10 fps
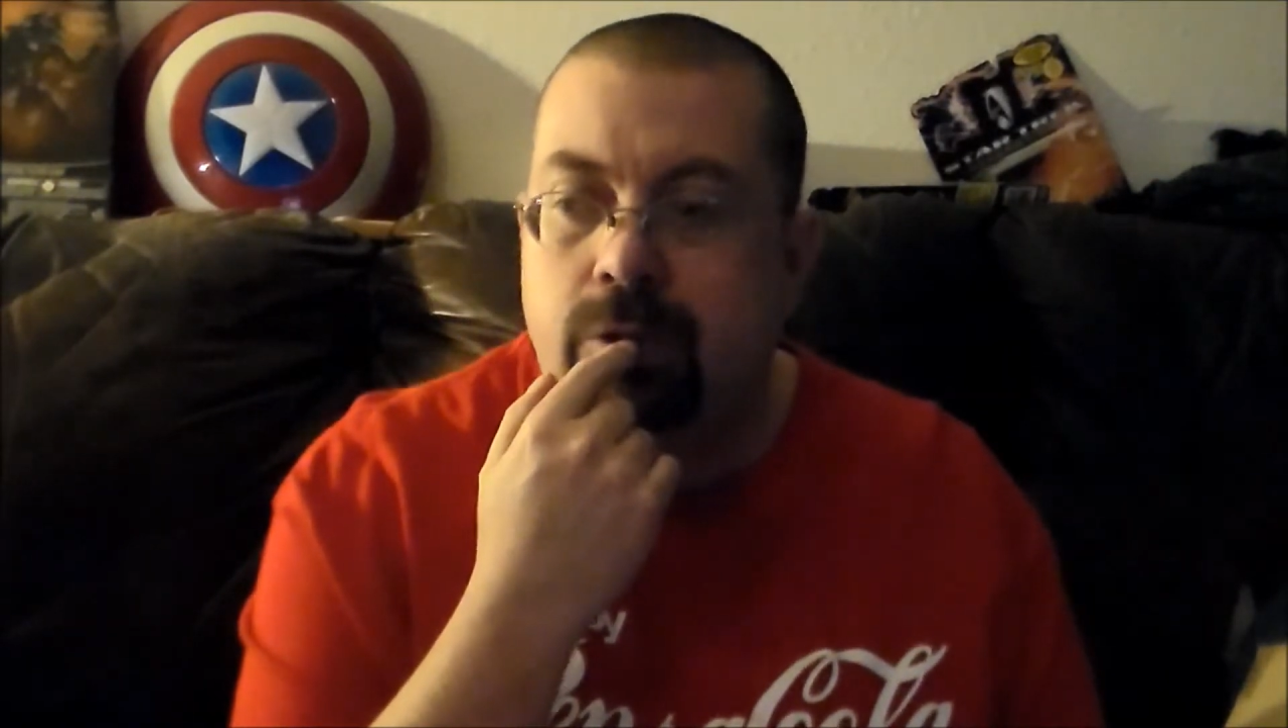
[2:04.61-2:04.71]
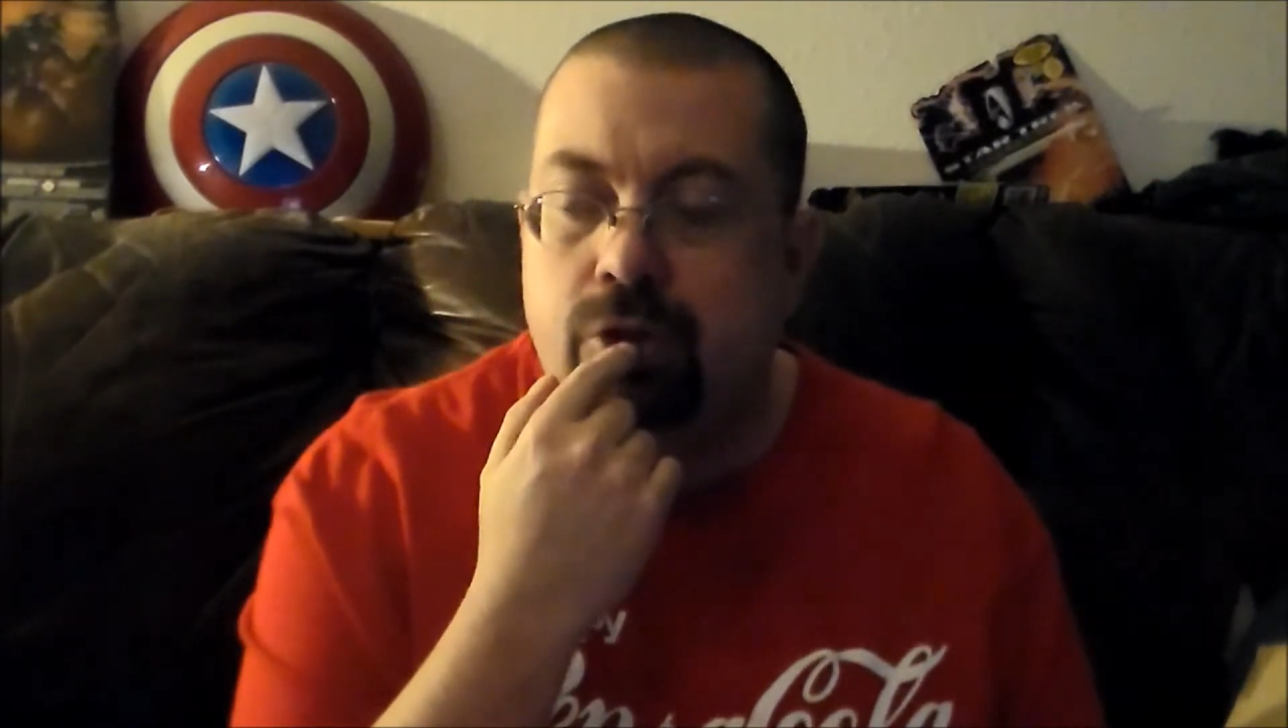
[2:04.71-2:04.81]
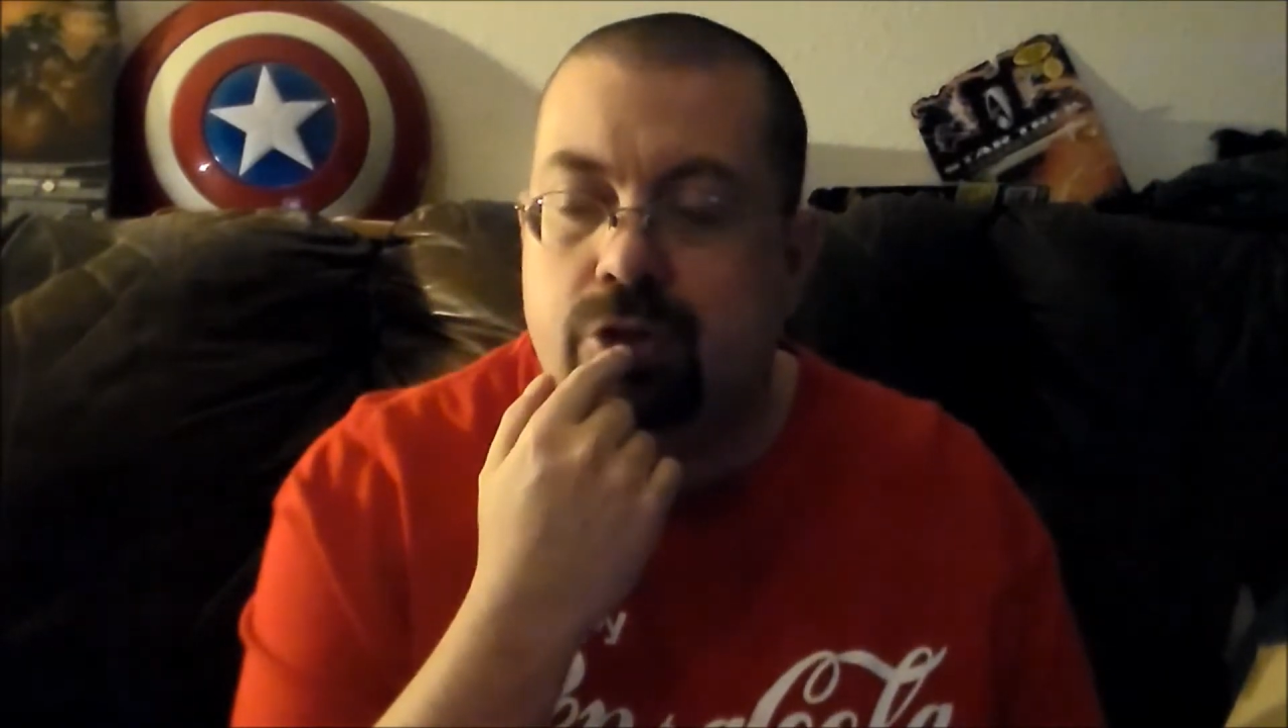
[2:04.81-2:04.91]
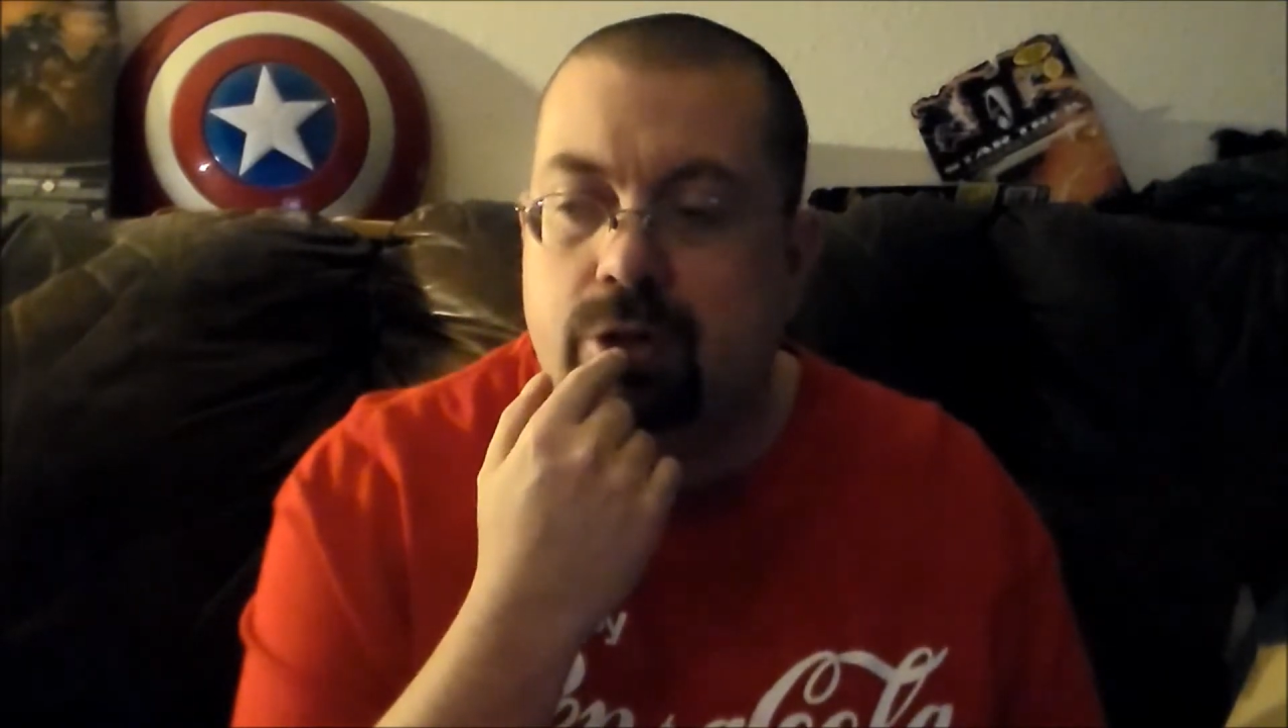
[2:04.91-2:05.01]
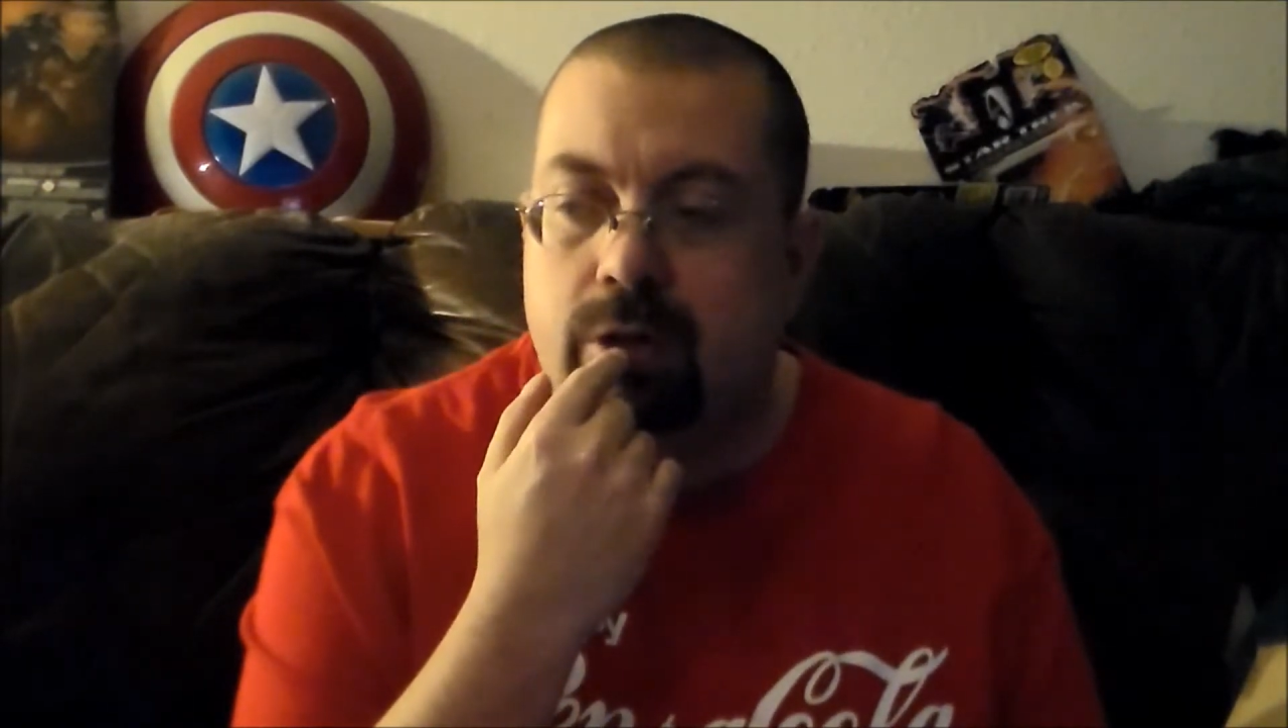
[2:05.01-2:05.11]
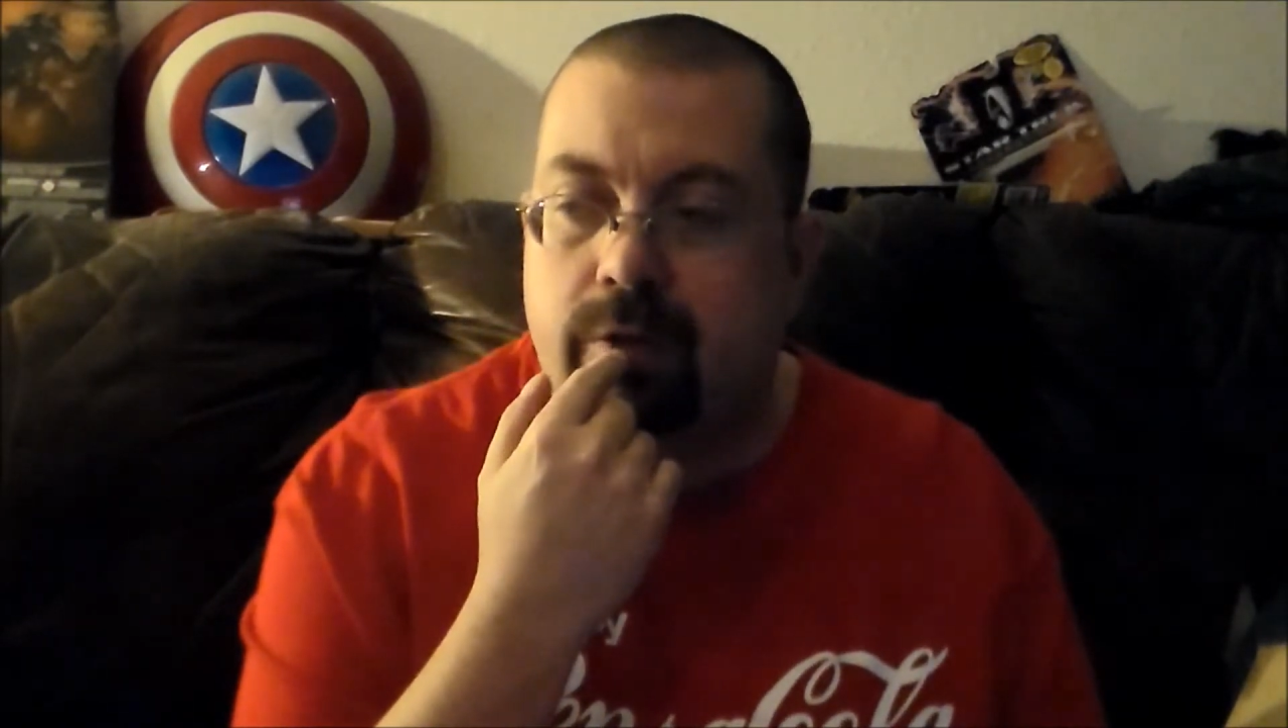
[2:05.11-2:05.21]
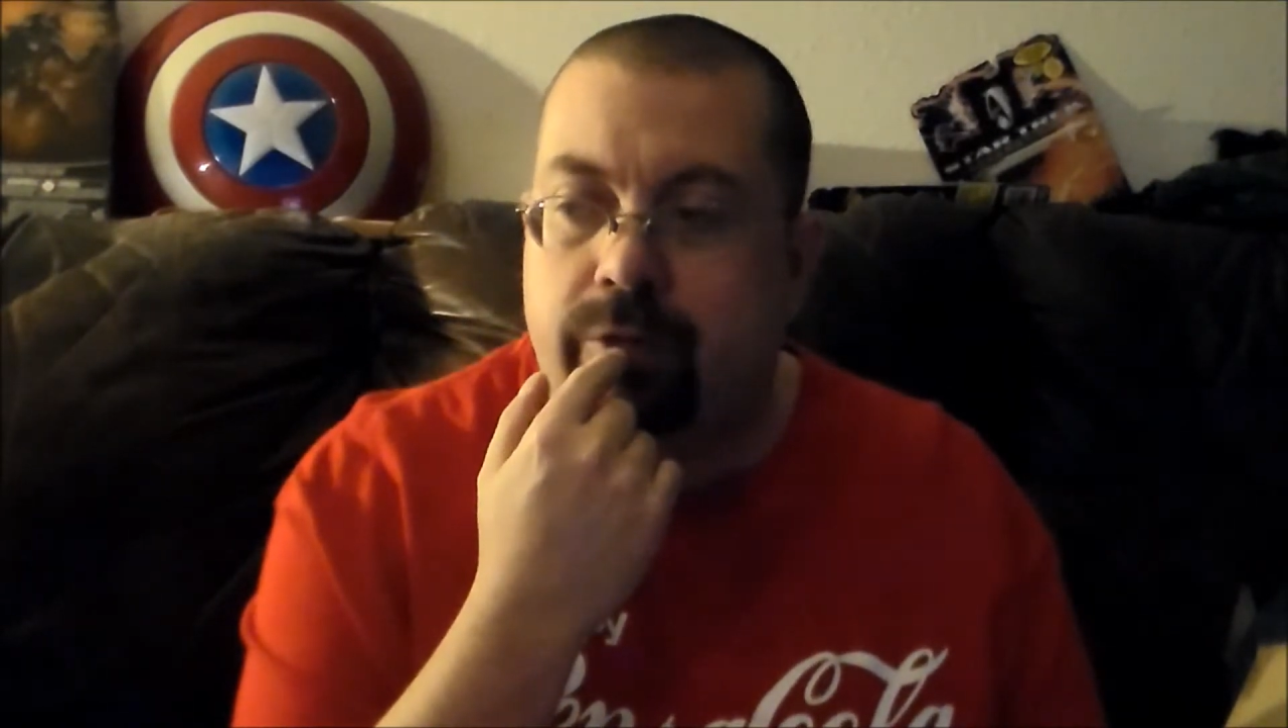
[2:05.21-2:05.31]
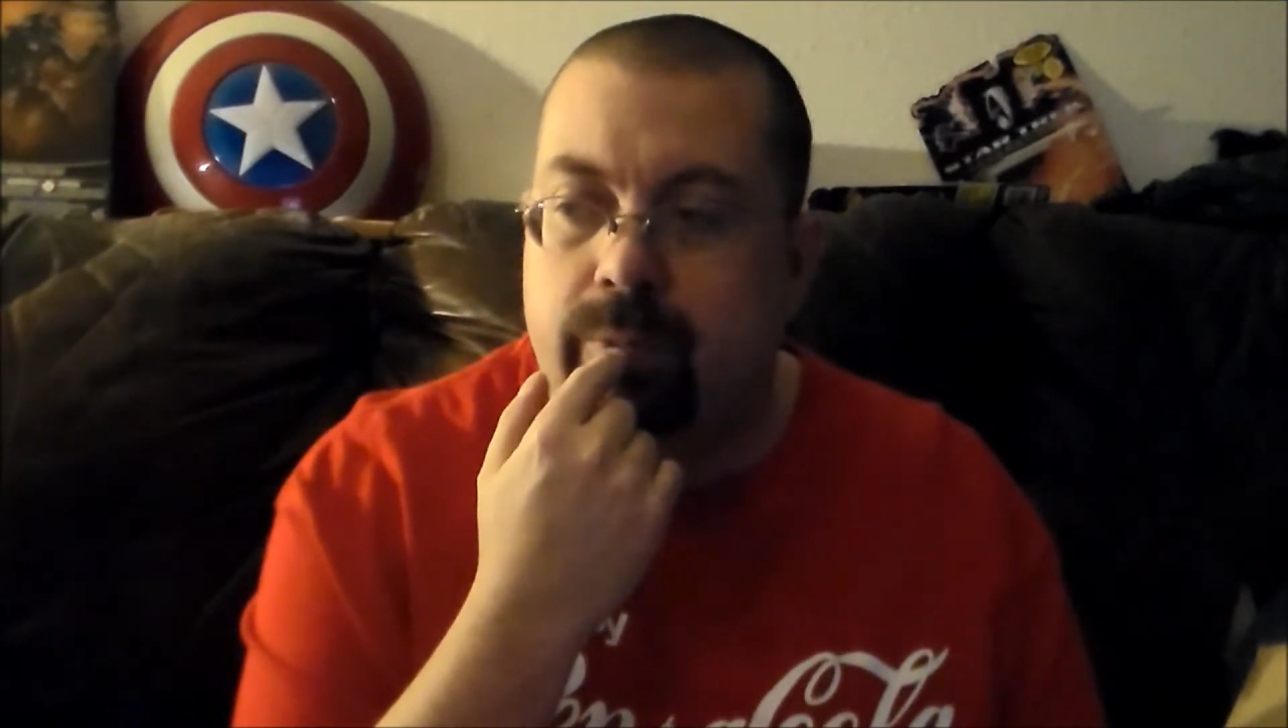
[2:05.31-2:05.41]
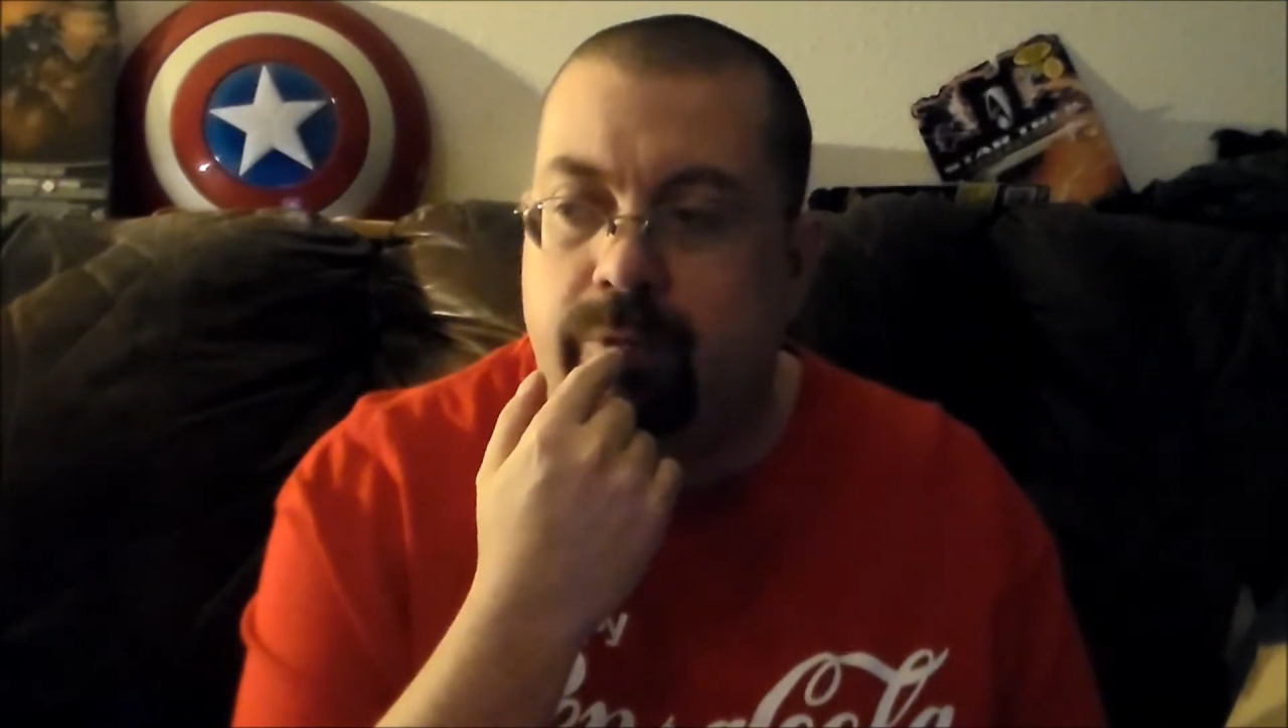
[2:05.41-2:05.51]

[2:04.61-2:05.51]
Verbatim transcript: shirt from